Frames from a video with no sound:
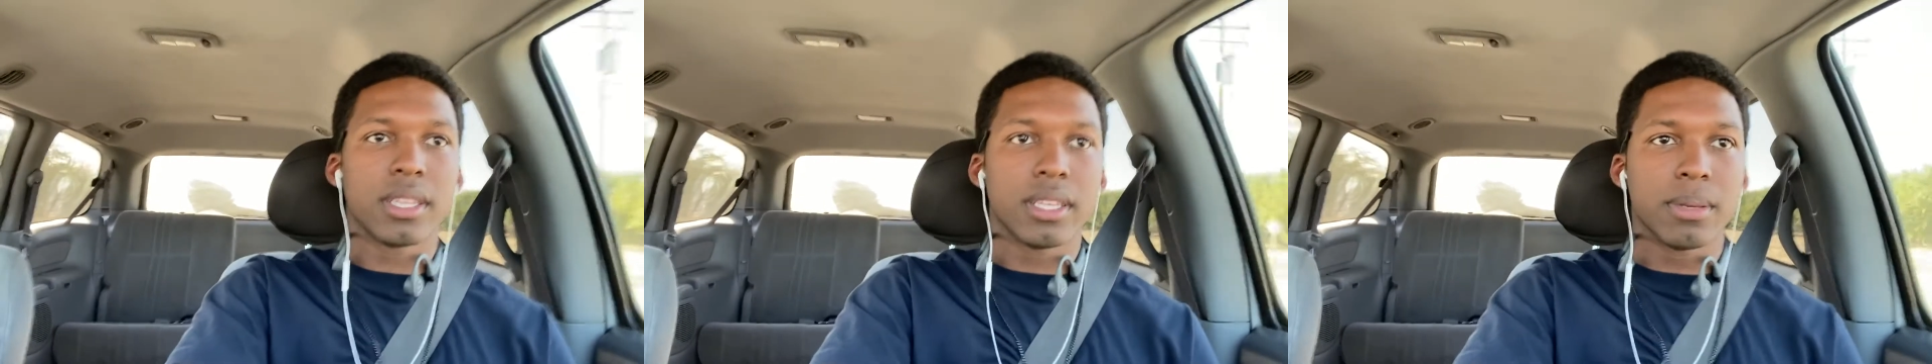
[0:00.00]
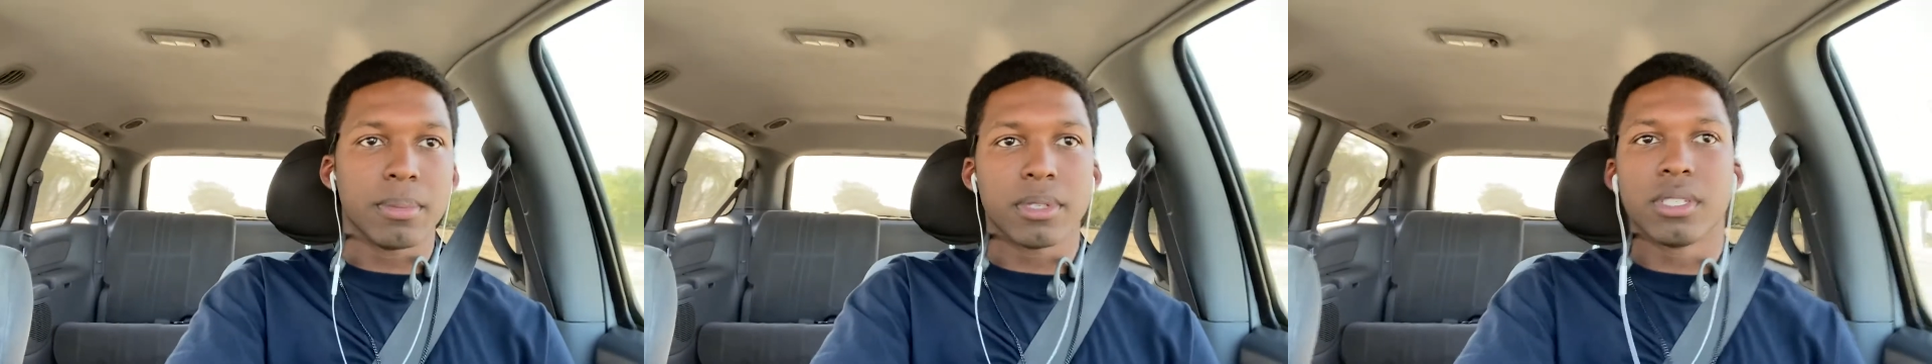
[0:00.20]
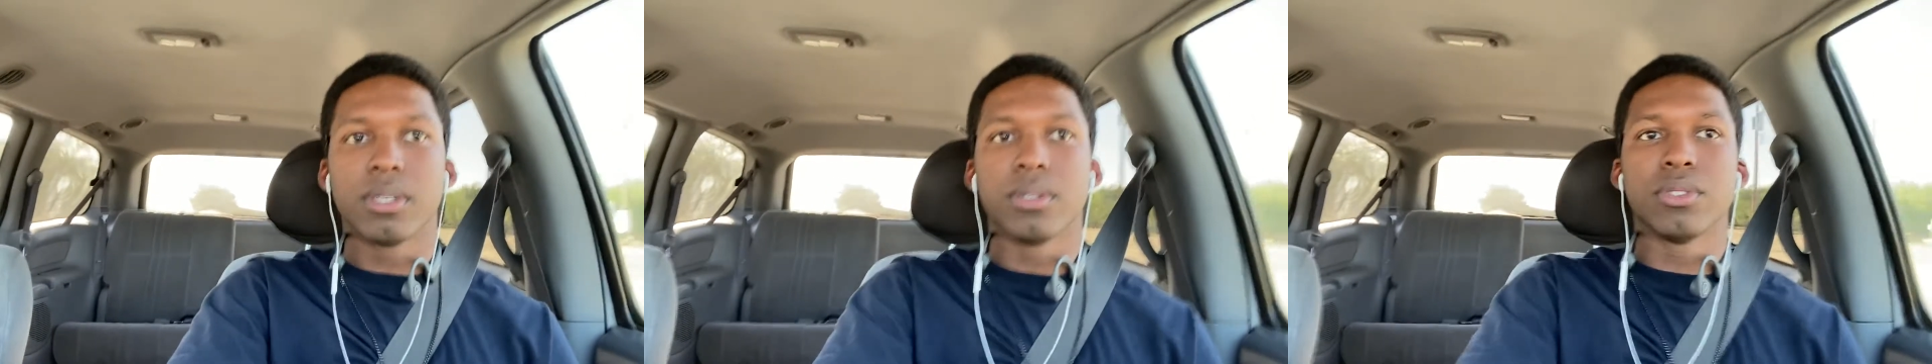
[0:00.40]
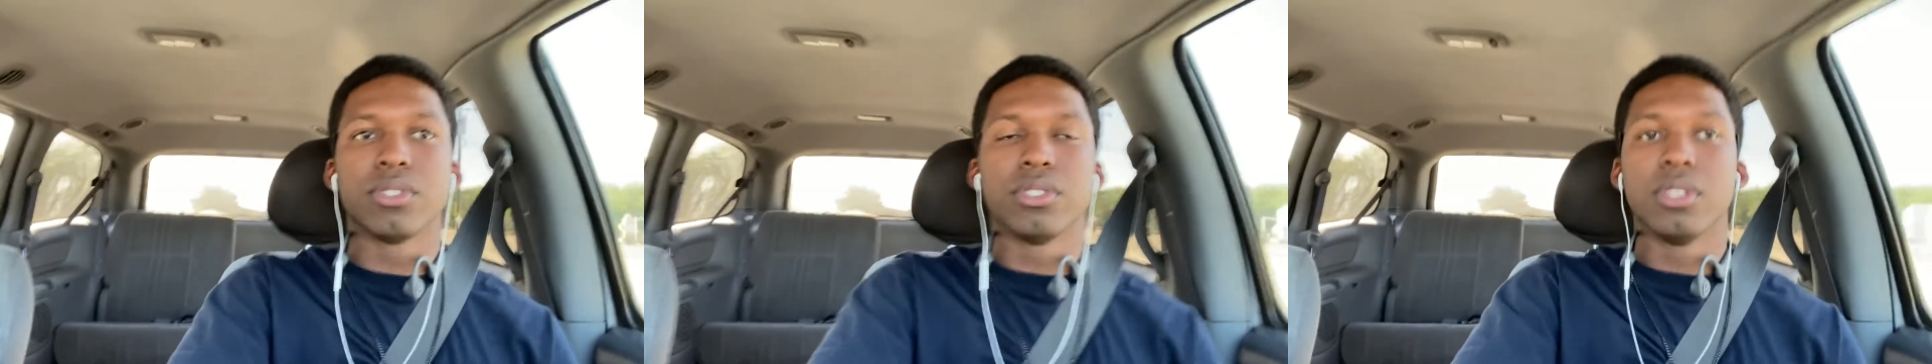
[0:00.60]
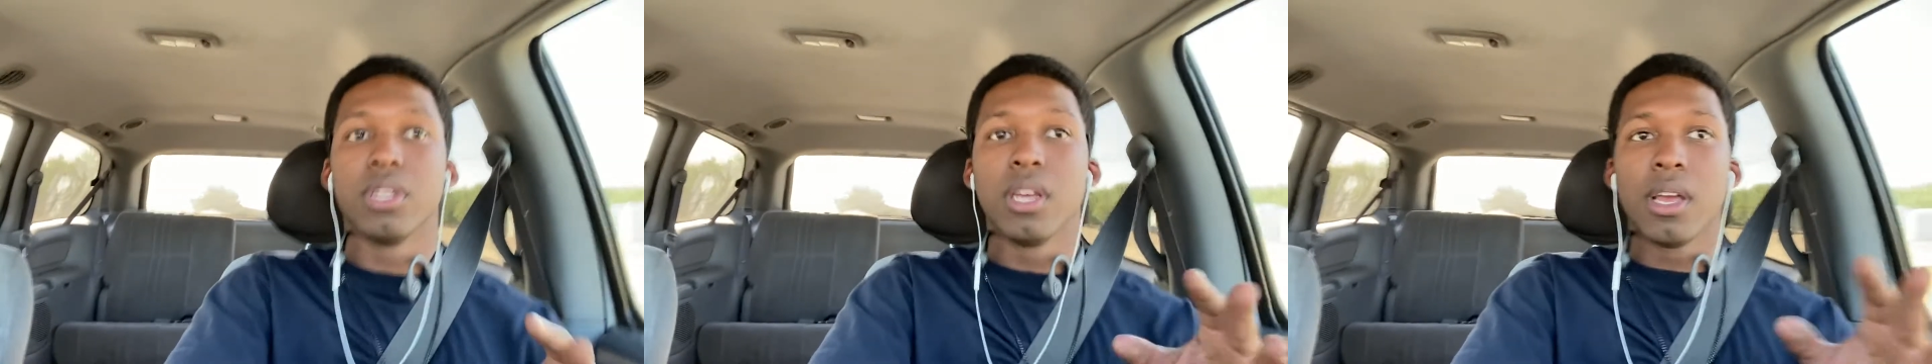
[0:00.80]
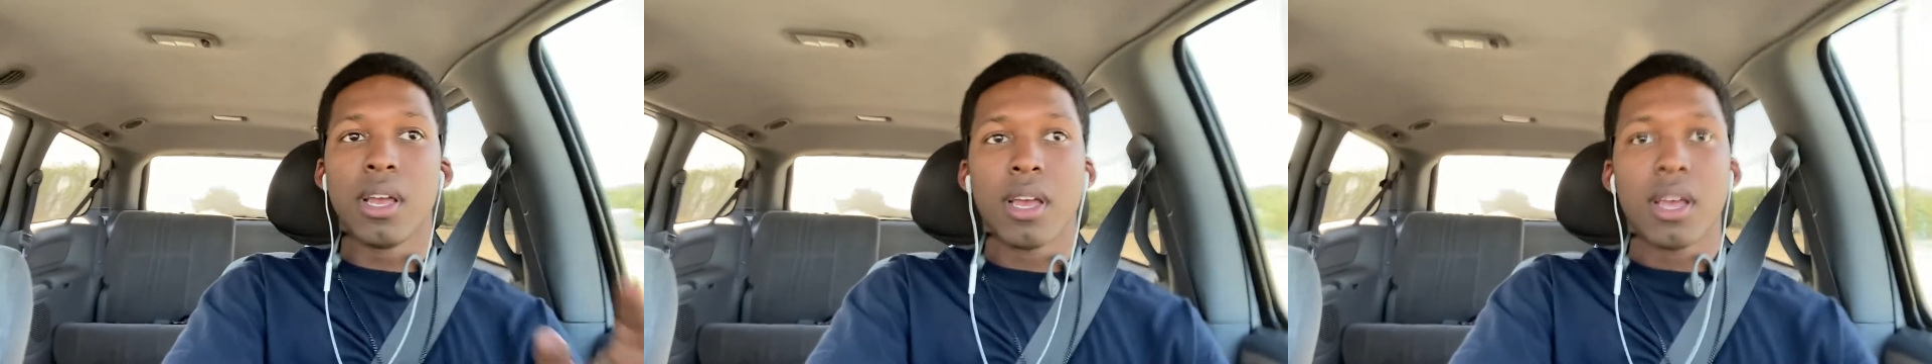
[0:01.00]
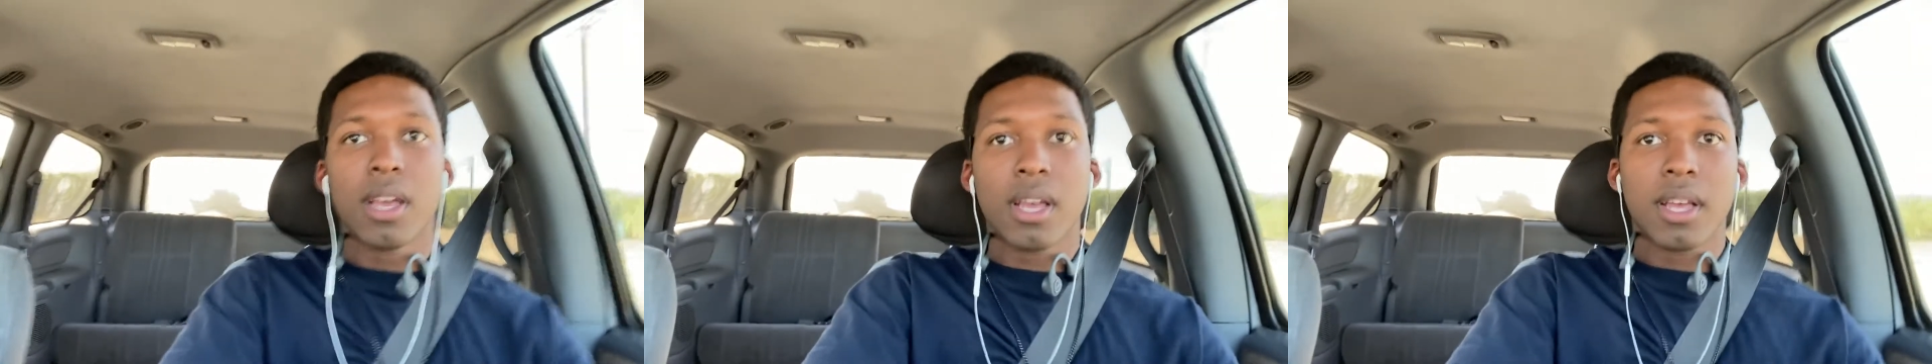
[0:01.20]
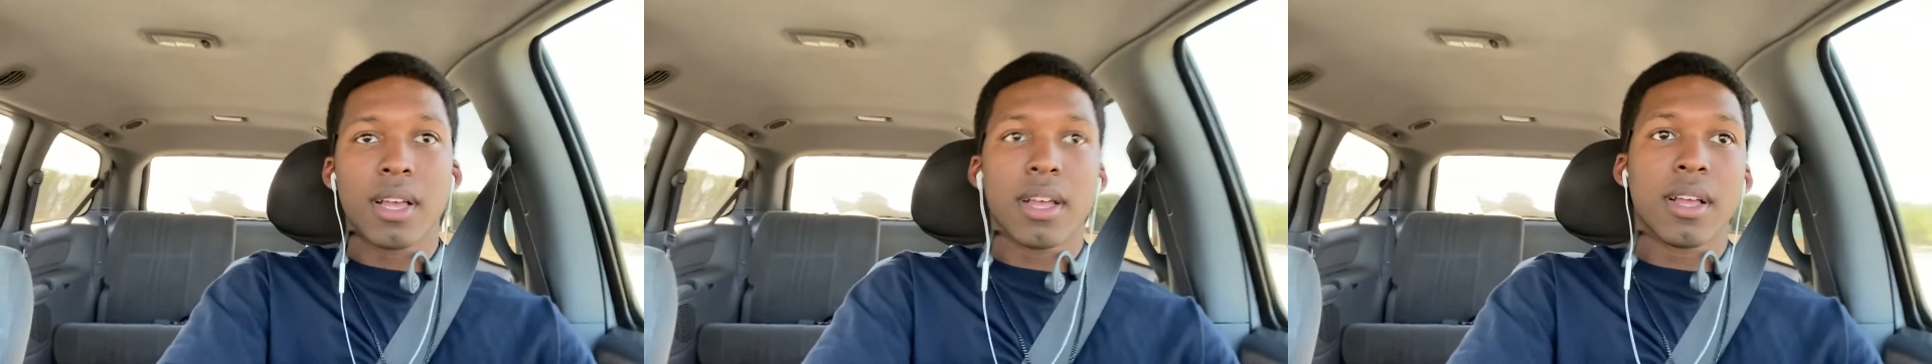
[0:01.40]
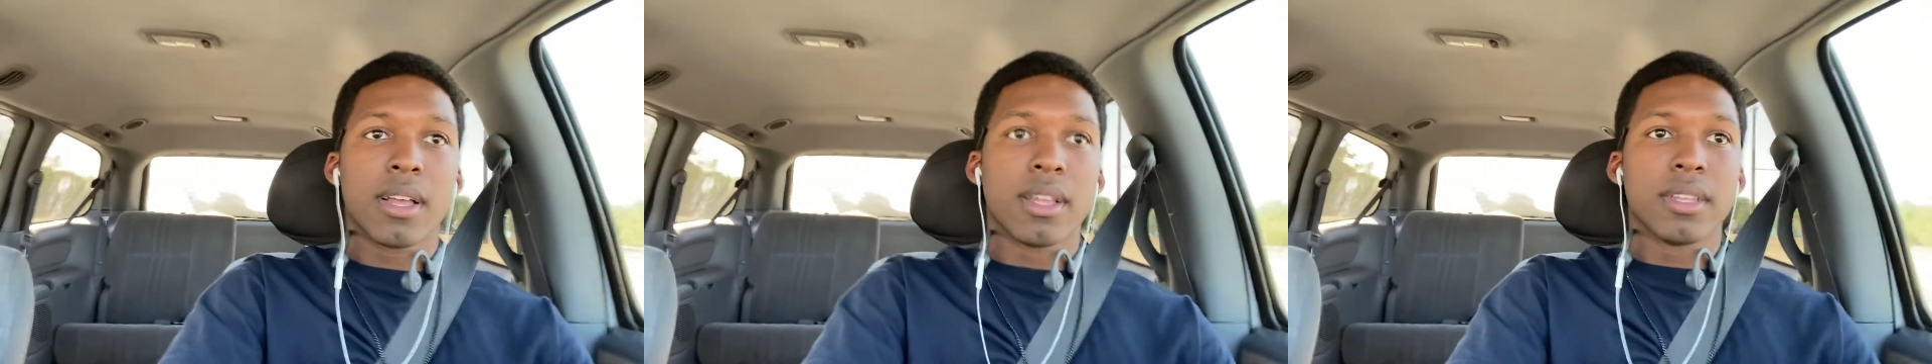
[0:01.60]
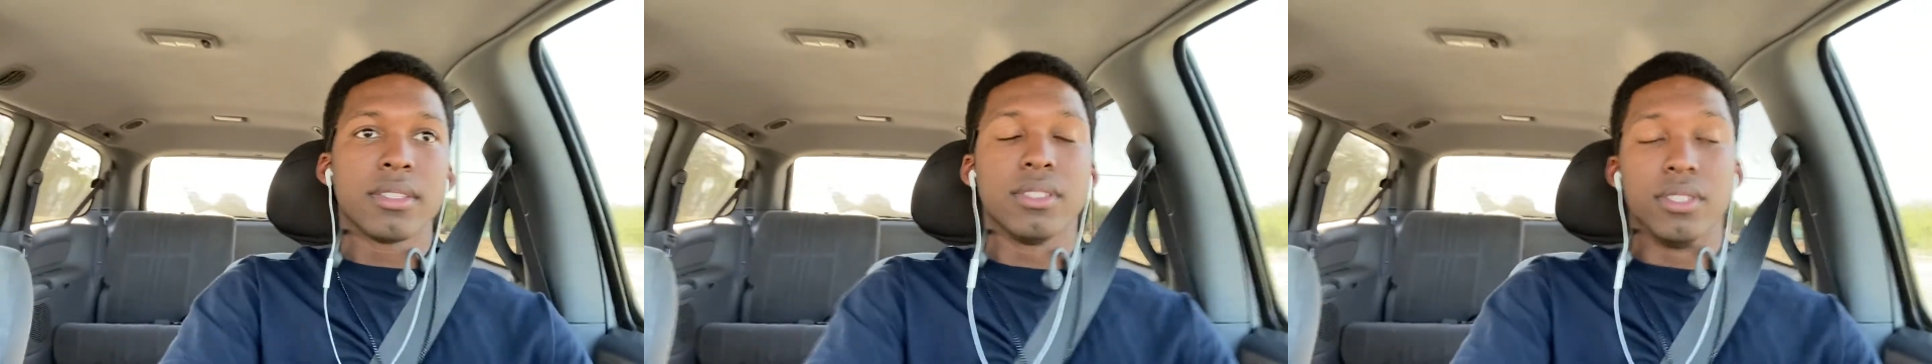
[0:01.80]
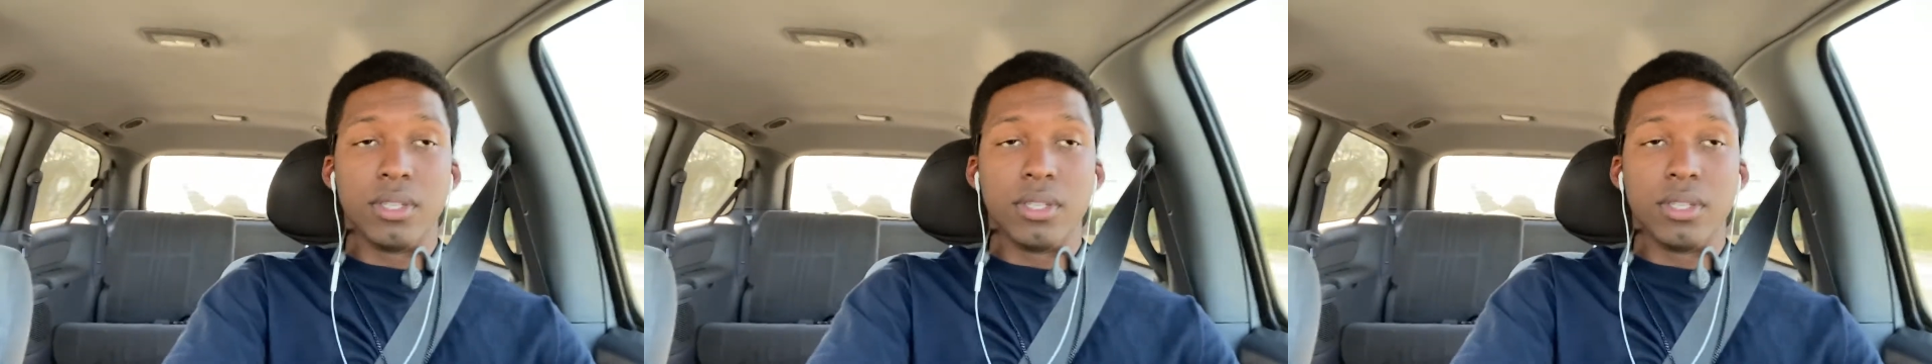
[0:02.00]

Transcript: the materials to